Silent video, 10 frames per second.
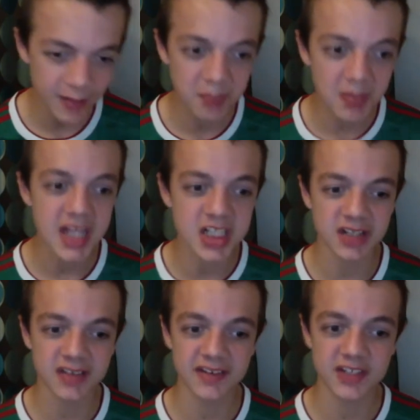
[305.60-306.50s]
major
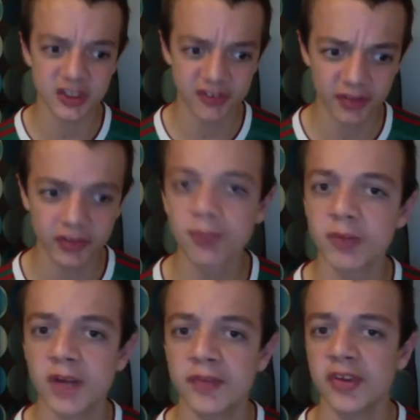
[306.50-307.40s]
decisions that have gone
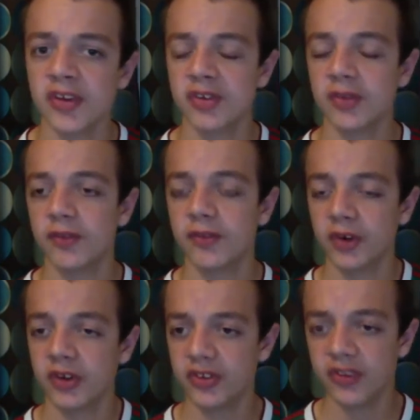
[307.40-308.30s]
right for
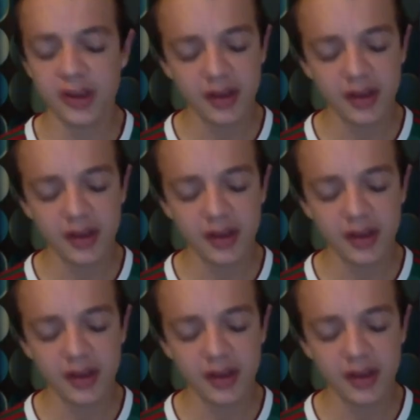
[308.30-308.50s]
us.